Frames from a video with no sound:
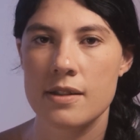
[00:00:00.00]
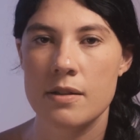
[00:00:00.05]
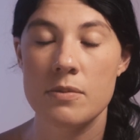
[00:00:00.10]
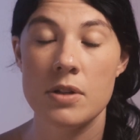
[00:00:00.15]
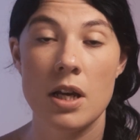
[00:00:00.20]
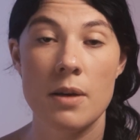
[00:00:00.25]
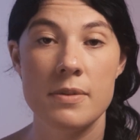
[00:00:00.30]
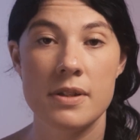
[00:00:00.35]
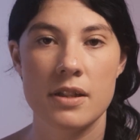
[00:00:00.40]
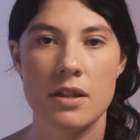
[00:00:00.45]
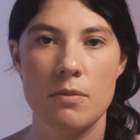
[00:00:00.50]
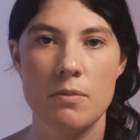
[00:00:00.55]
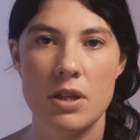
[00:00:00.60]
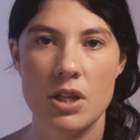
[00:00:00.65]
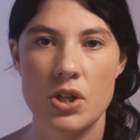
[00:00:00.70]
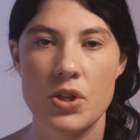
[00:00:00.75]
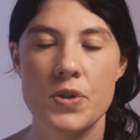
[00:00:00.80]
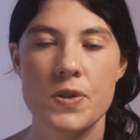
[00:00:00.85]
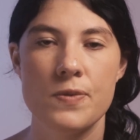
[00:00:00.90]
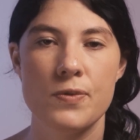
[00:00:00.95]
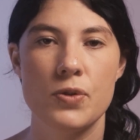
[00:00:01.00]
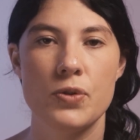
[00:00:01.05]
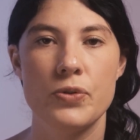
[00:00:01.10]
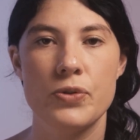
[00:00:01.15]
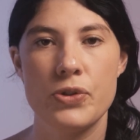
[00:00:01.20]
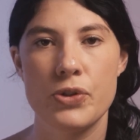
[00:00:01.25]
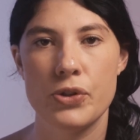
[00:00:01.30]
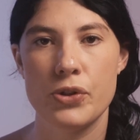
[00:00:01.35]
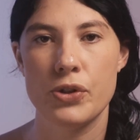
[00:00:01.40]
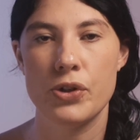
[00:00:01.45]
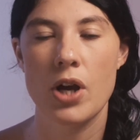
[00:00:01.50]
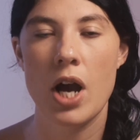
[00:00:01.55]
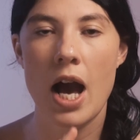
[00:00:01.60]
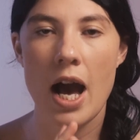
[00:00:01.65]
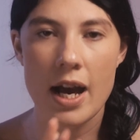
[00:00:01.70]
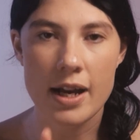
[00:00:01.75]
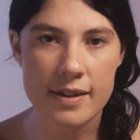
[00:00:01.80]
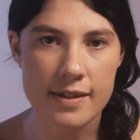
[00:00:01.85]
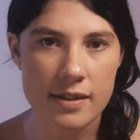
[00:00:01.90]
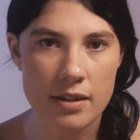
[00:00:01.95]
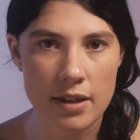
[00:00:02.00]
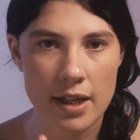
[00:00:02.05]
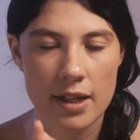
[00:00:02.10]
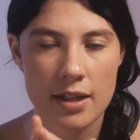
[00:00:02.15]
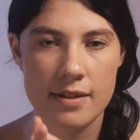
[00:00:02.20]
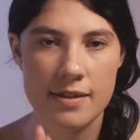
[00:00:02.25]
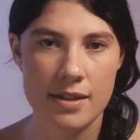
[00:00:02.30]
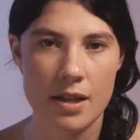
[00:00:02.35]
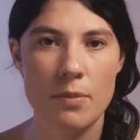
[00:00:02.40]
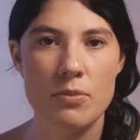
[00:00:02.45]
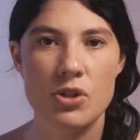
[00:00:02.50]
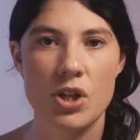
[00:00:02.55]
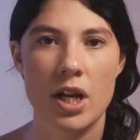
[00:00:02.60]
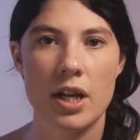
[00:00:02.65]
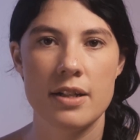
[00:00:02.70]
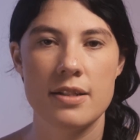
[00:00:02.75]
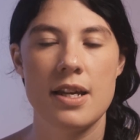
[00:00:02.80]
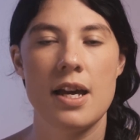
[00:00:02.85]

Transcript: sometimes it can be useful to isolate a subject,